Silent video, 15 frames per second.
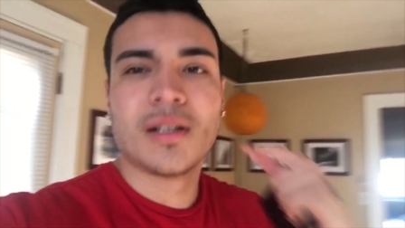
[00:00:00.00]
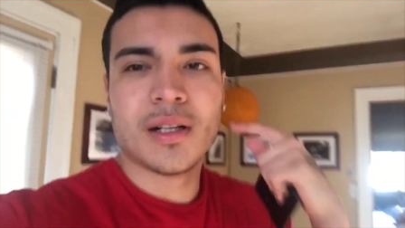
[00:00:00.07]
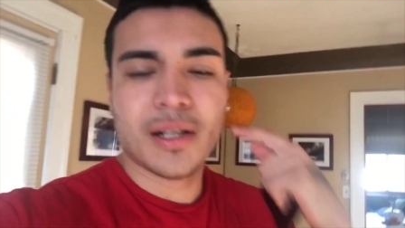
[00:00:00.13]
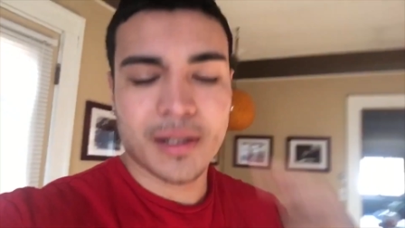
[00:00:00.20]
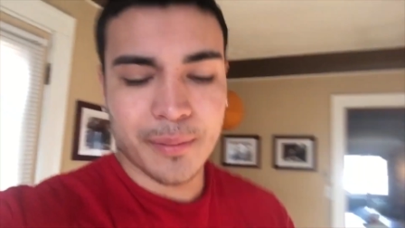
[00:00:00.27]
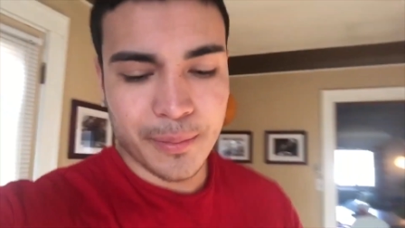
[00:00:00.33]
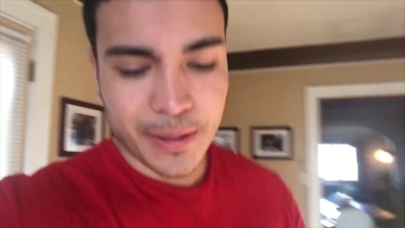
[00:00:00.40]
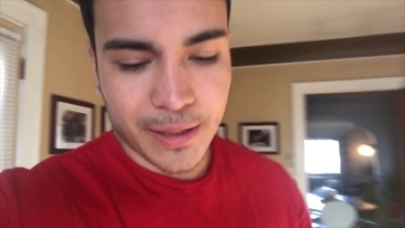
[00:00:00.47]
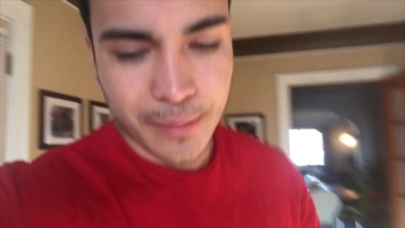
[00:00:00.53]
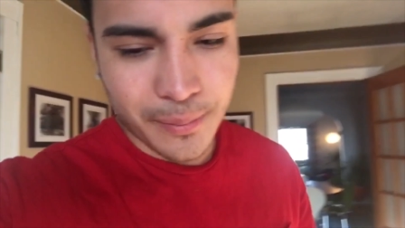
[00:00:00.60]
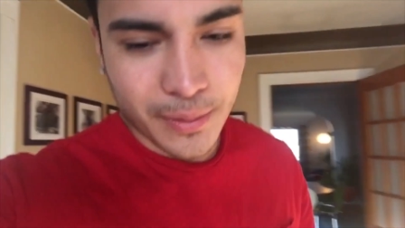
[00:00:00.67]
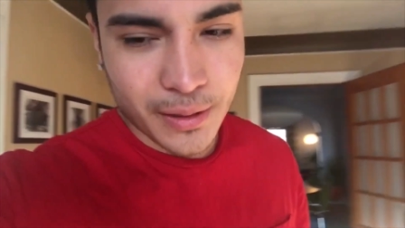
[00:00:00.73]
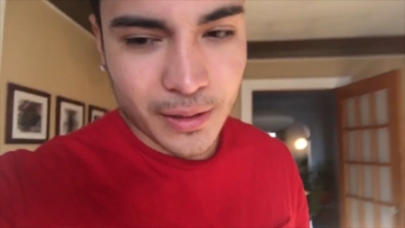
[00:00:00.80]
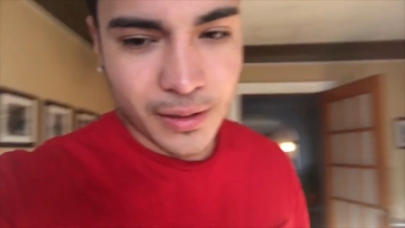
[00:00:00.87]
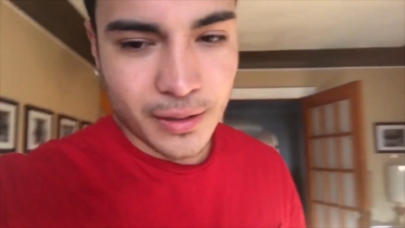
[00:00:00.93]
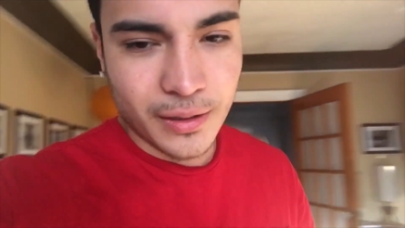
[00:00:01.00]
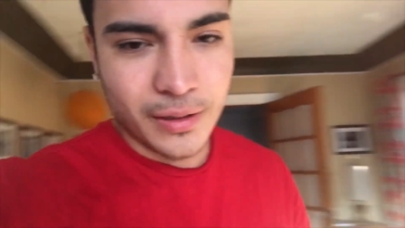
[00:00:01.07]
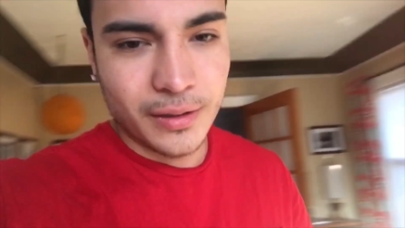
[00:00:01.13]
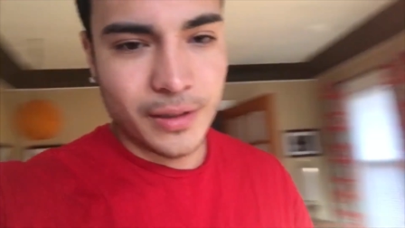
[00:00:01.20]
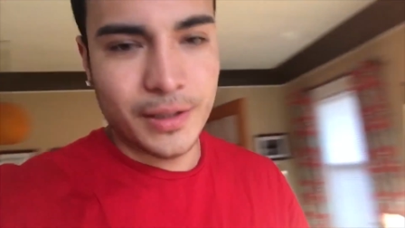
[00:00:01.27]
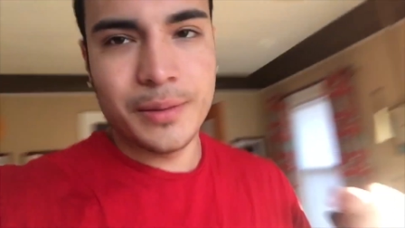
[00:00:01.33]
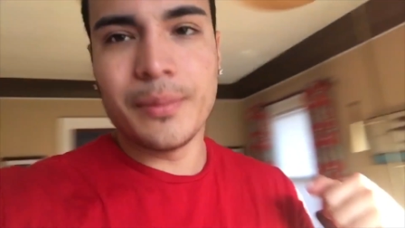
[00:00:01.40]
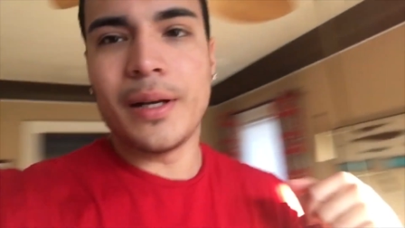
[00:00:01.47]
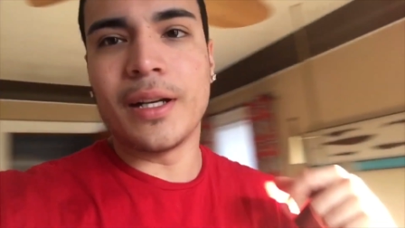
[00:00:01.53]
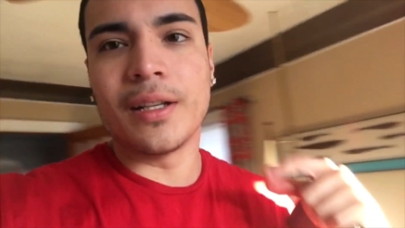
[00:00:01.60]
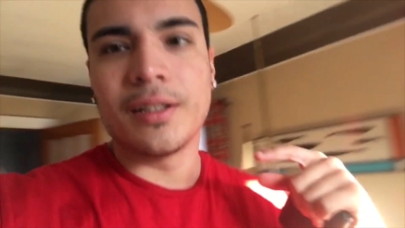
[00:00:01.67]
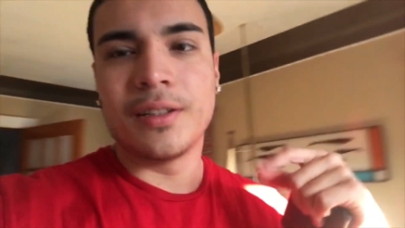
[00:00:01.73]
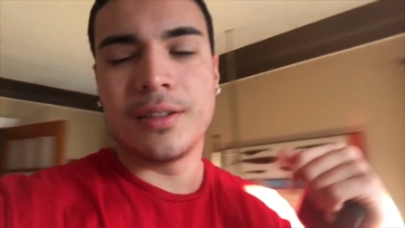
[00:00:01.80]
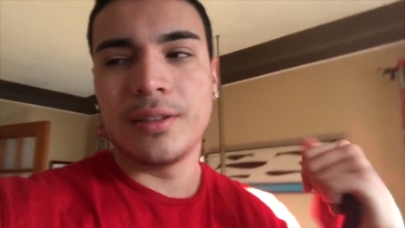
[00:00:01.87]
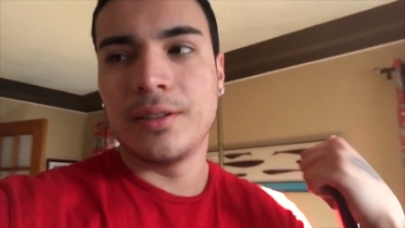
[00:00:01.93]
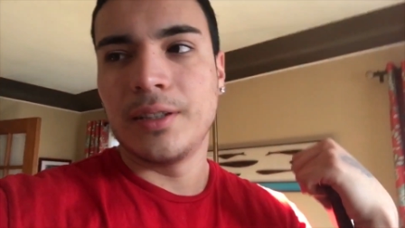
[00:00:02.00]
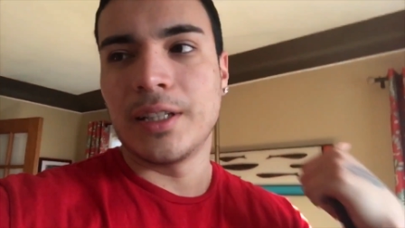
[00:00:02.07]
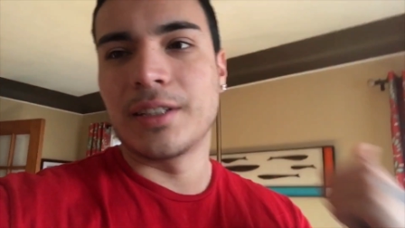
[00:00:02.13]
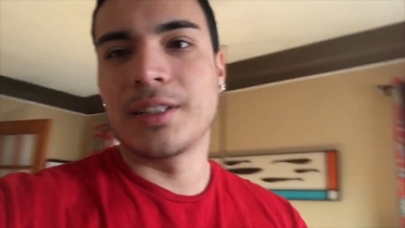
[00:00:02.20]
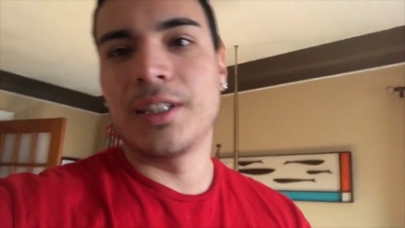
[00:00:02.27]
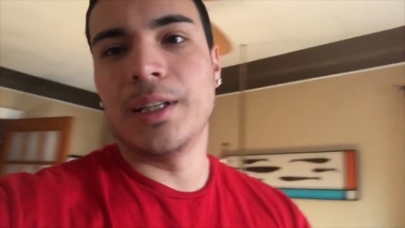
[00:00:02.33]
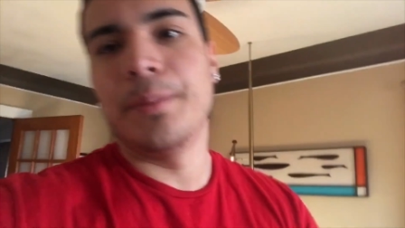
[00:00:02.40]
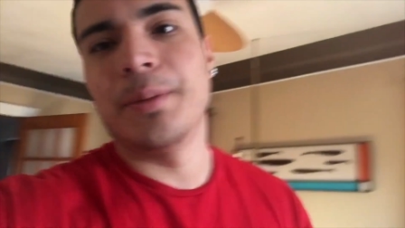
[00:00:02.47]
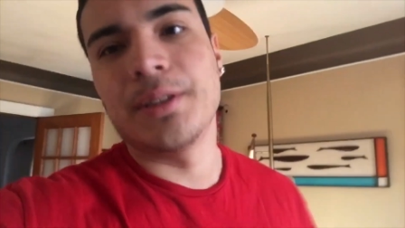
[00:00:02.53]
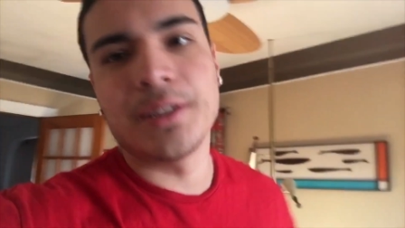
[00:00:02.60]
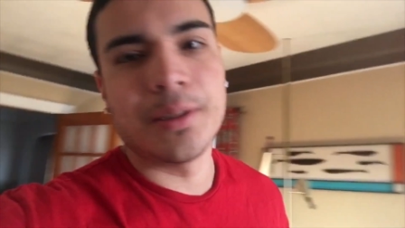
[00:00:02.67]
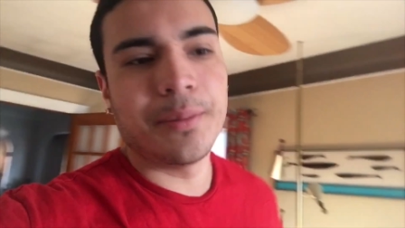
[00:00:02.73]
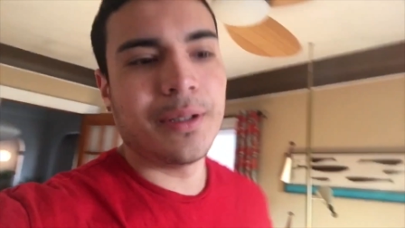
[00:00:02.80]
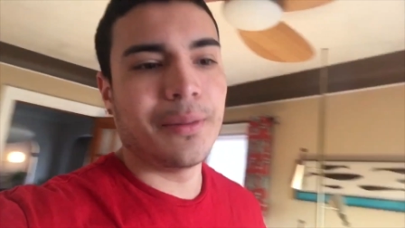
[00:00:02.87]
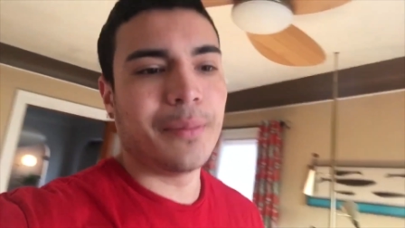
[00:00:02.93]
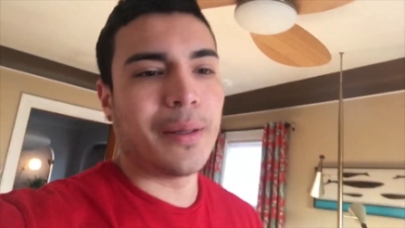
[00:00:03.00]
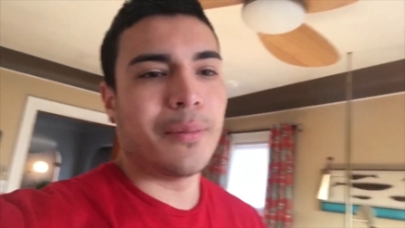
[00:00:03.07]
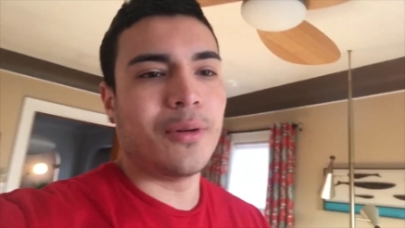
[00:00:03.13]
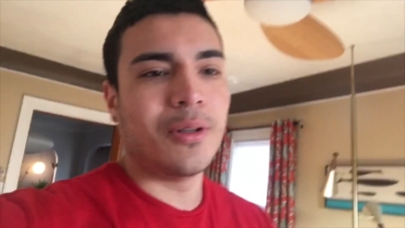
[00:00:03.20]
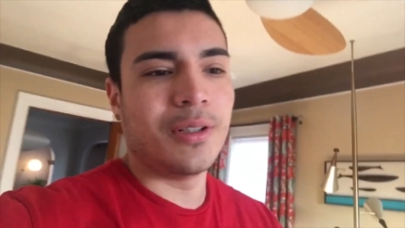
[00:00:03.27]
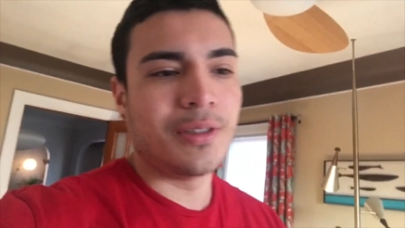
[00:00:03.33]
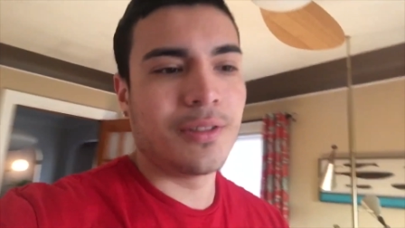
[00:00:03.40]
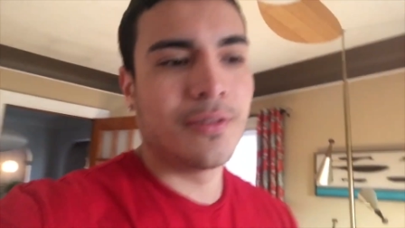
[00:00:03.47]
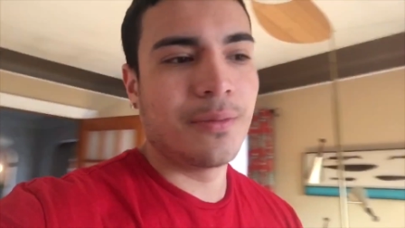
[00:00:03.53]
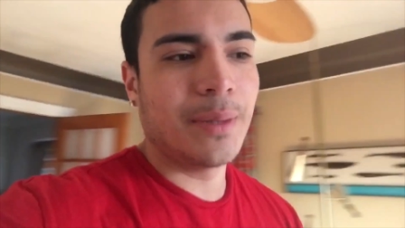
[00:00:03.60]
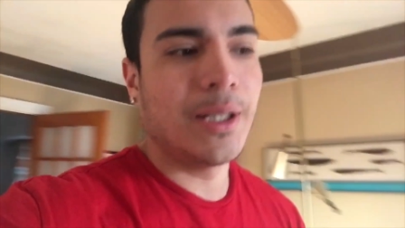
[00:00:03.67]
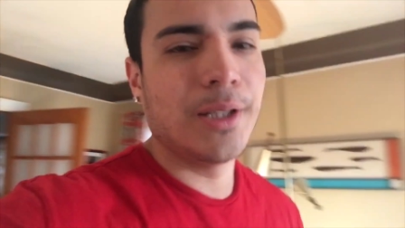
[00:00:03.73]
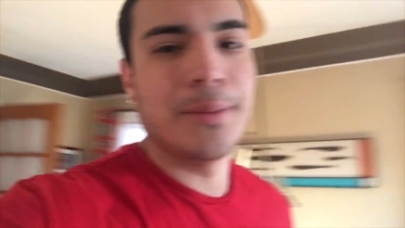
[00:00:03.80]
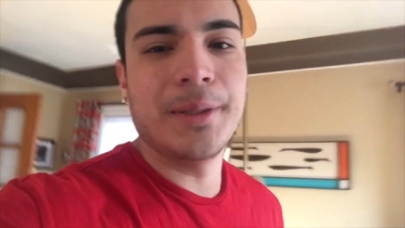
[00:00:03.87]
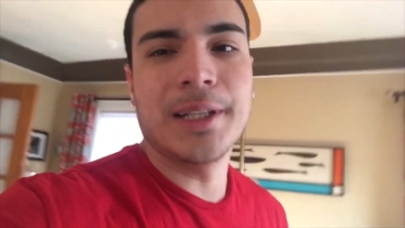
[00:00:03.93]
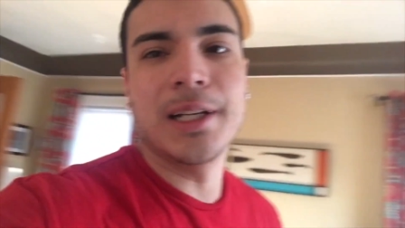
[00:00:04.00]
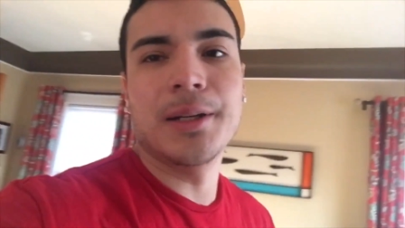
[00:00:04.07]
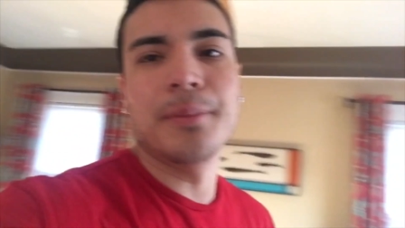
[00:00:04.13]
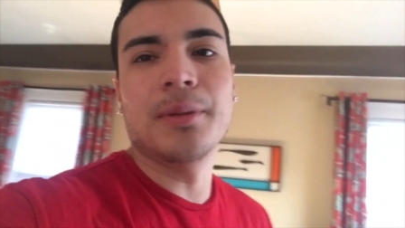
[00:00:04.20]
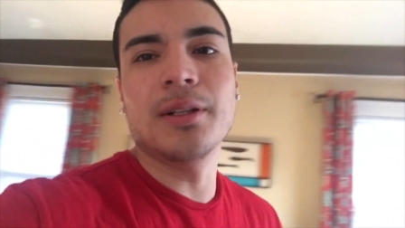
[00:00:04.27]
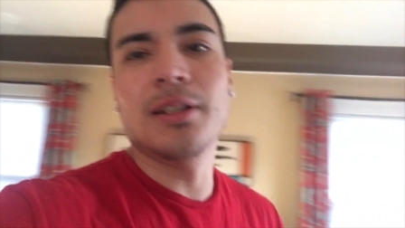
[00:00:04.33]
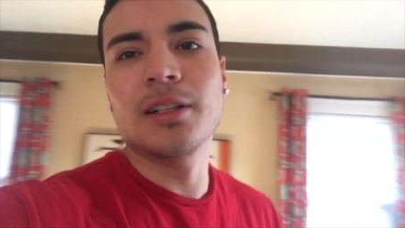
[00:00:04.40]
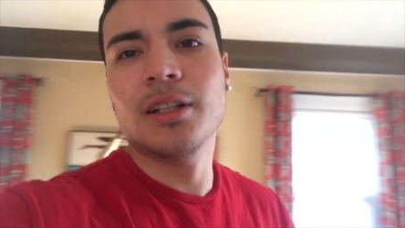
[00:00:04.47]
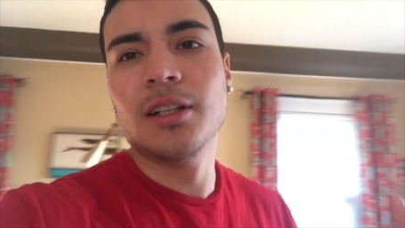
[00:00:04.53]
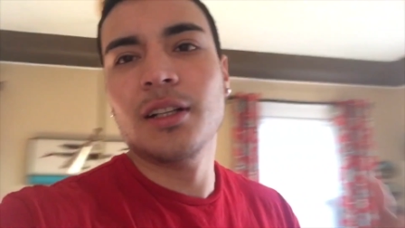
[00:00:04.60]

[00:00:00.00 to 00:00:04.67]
Alright, man, but this is my next clip is gonna be my boys bailing me out, but